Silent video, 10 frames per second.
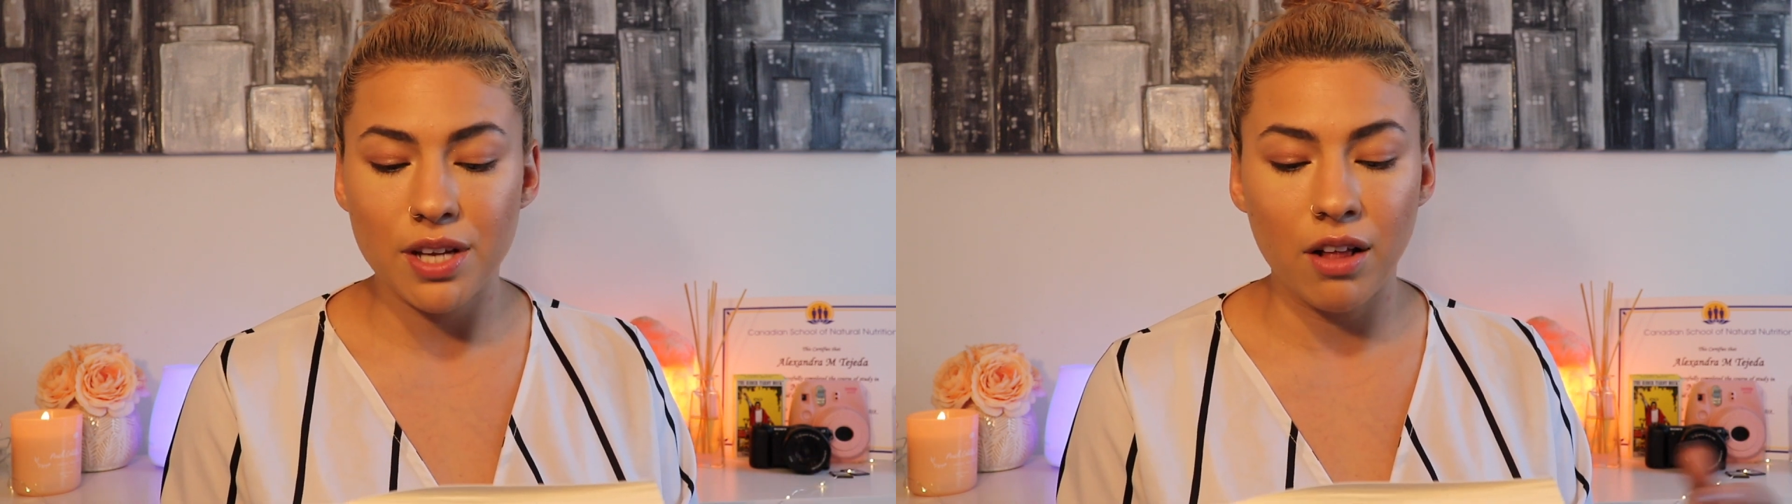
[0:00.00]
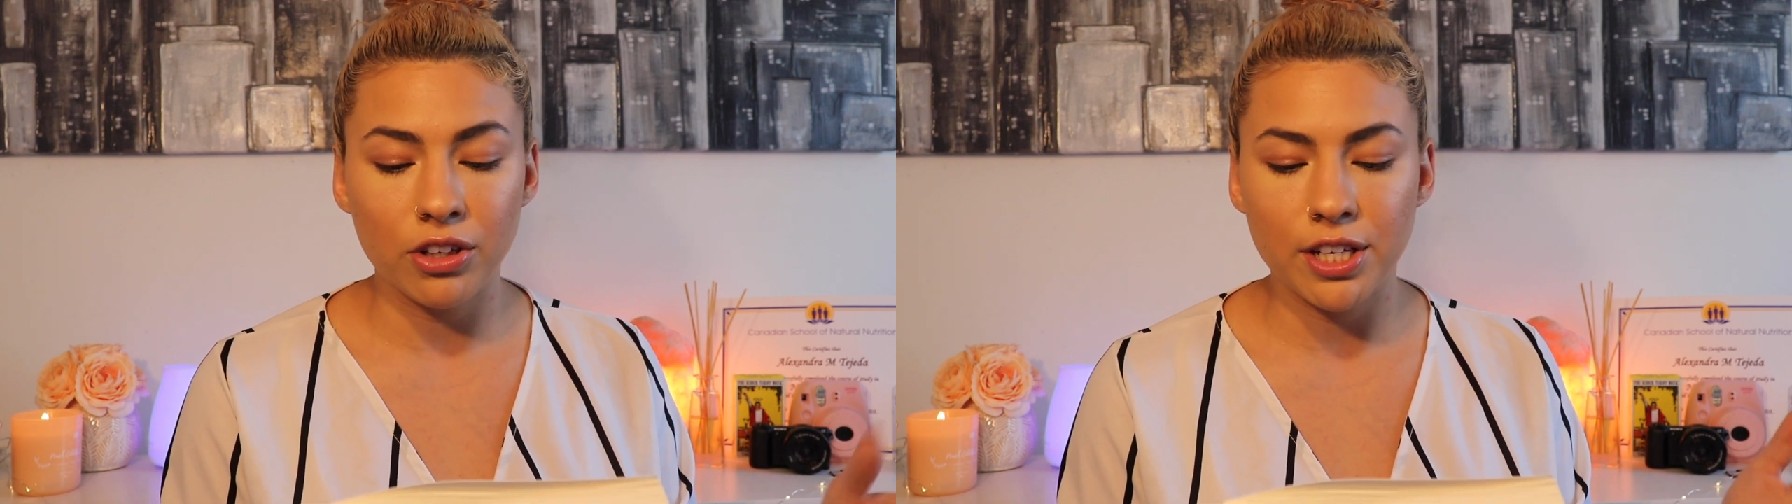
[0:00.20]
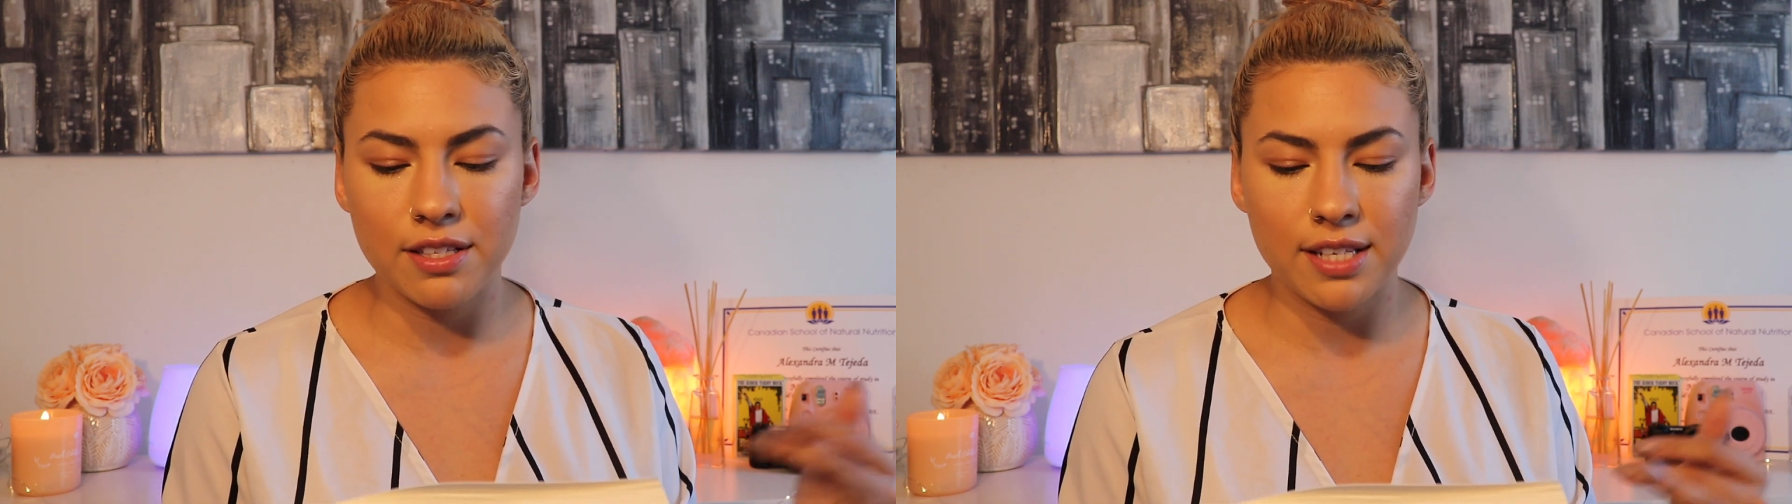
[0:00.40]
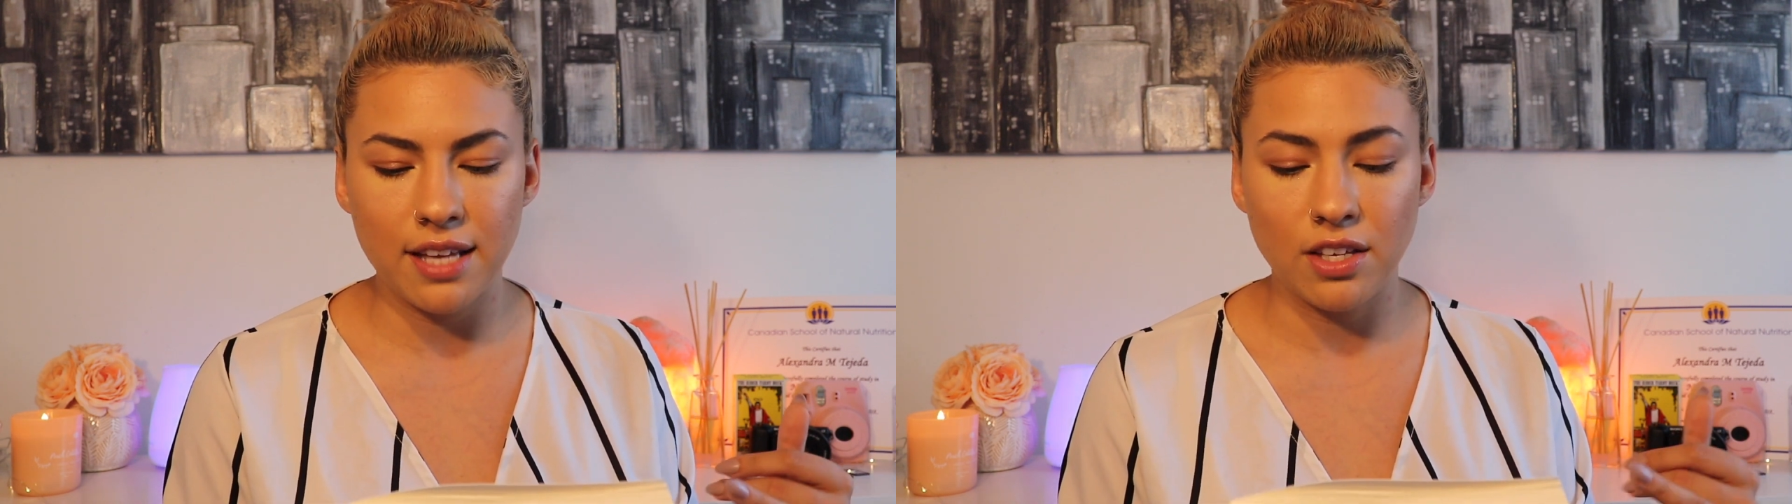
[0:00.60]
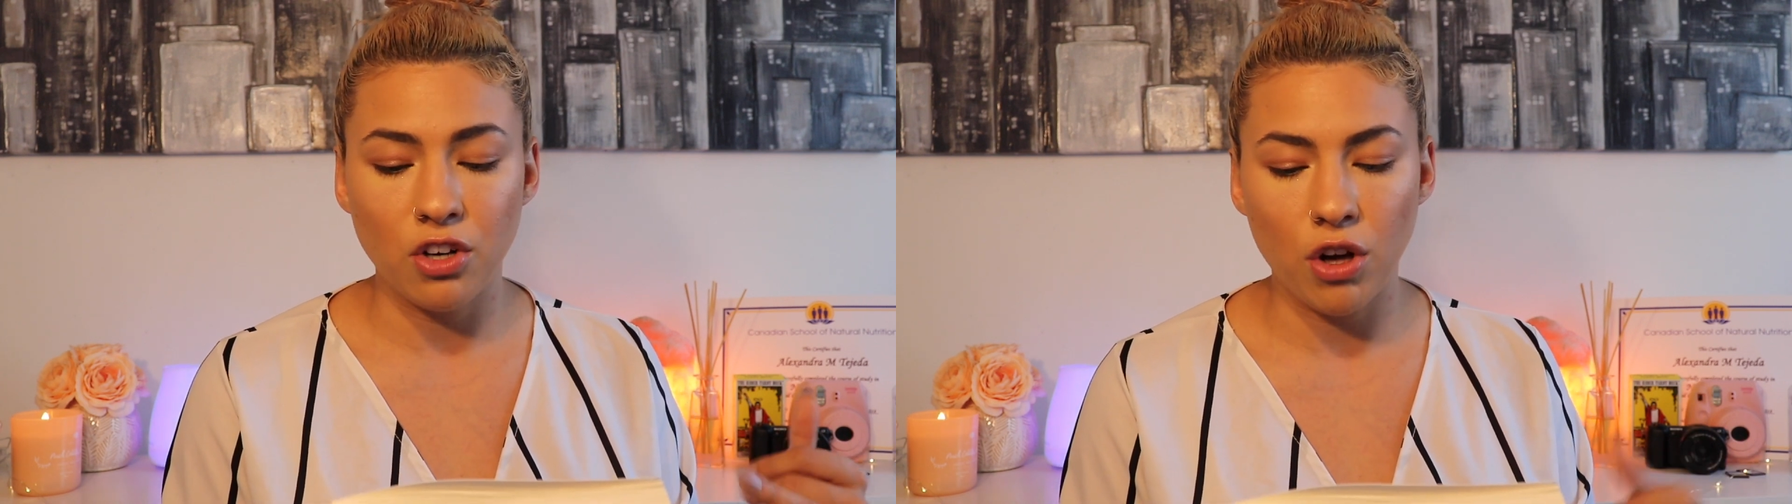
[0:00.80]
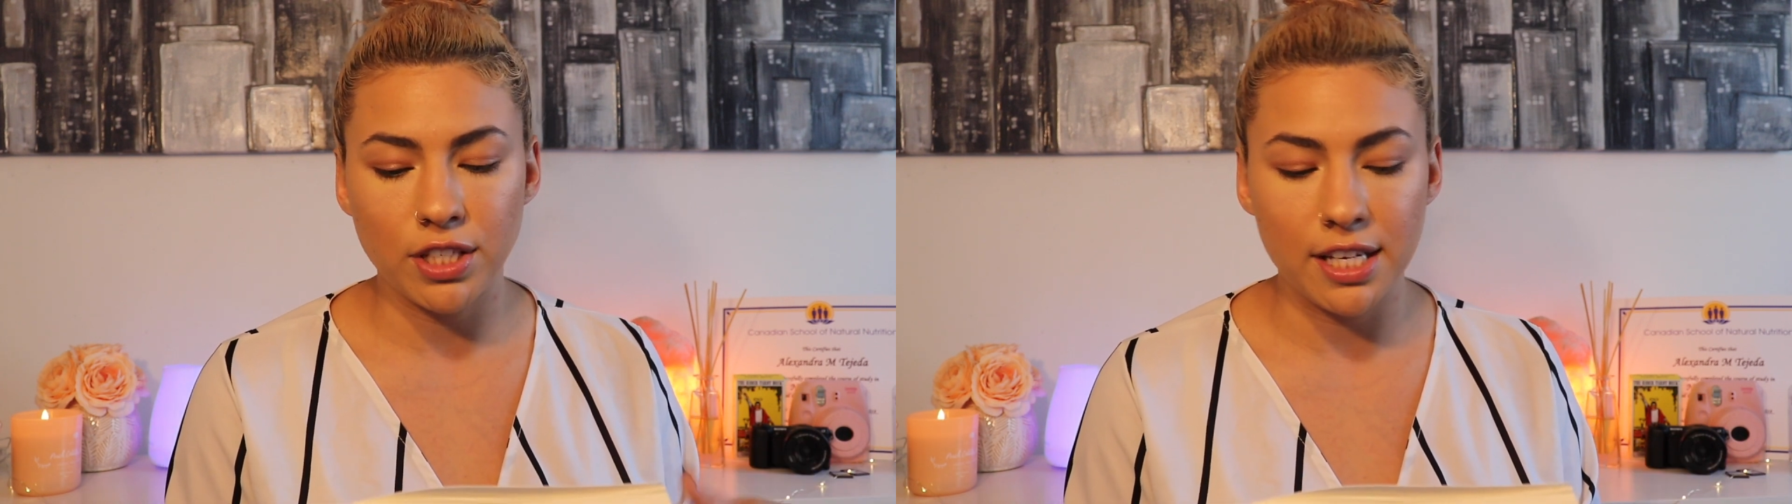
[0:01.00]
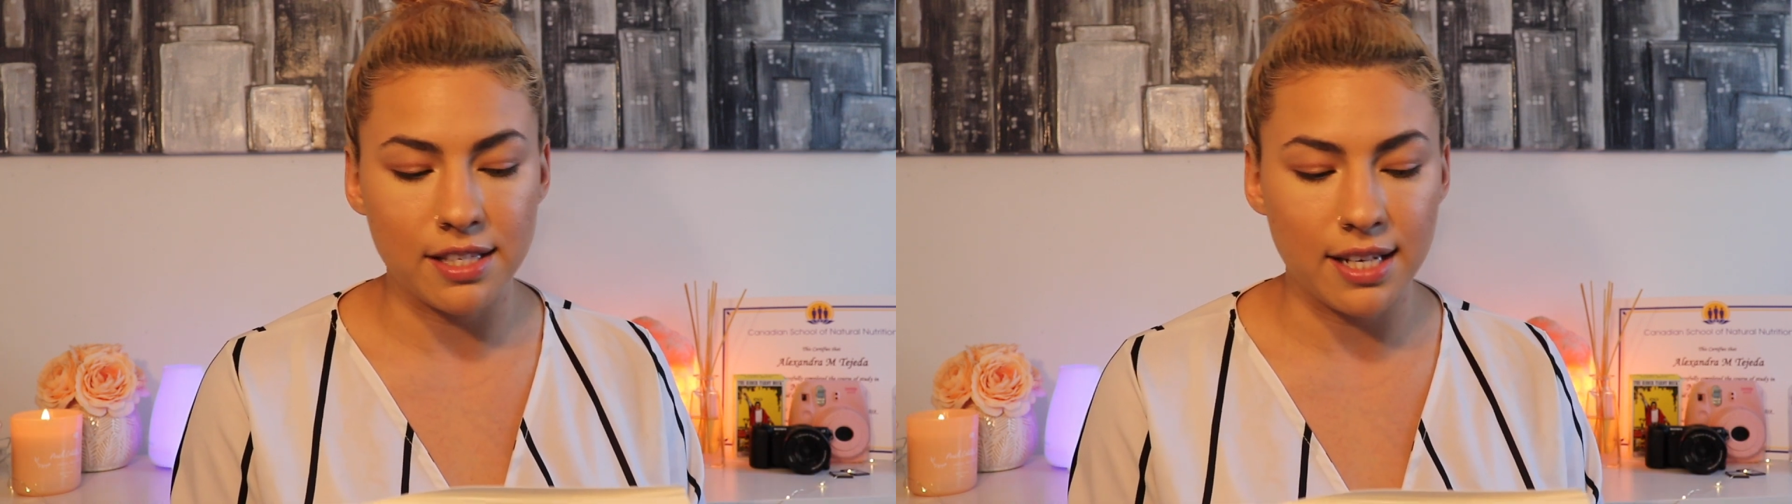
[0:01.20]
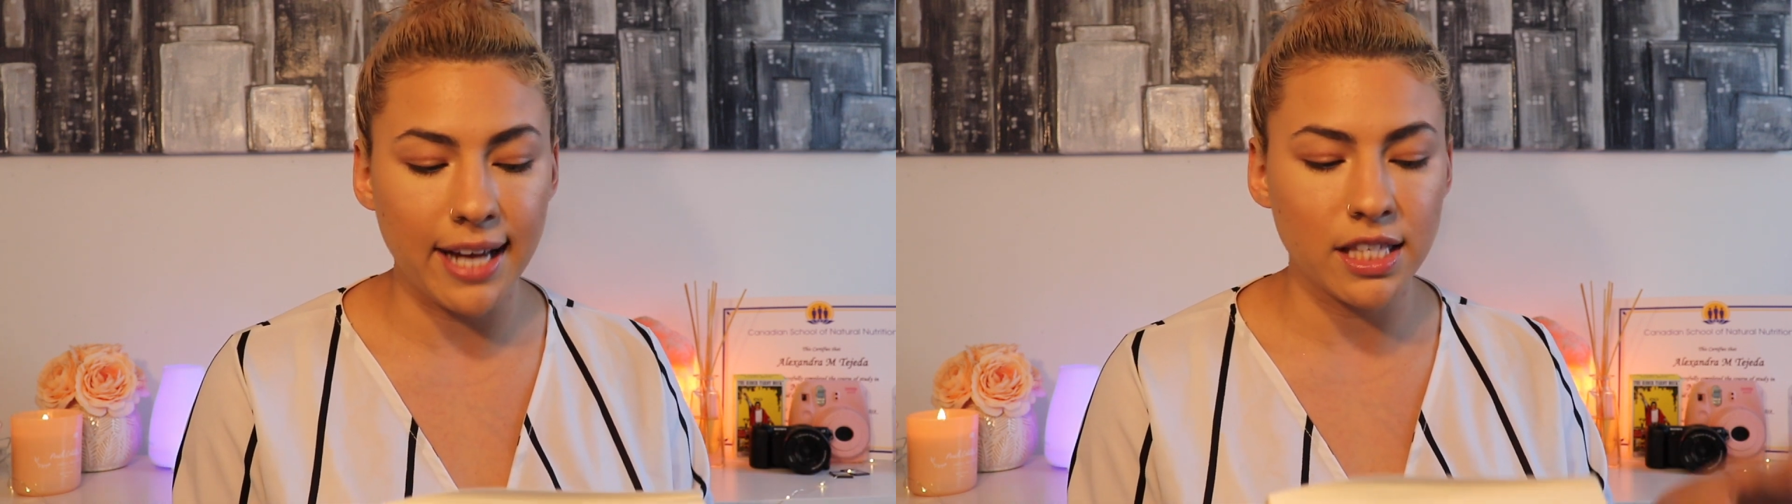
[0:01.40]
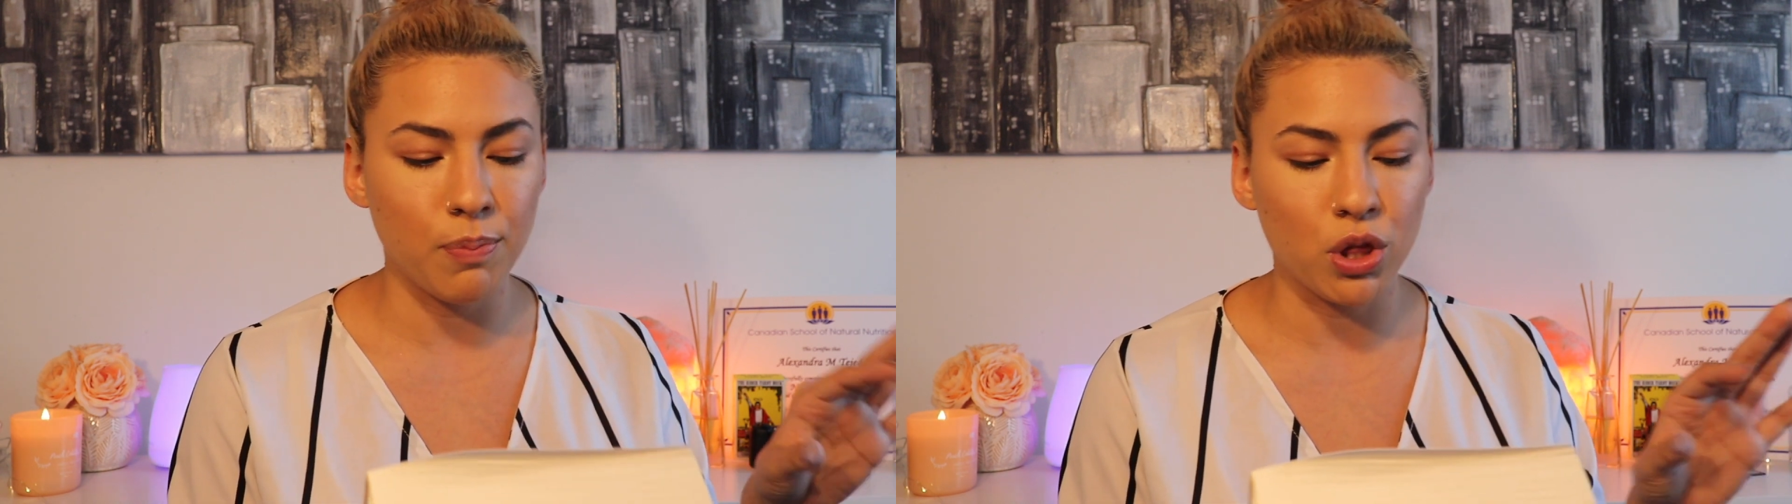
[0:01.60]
colored his days and haunted his nights,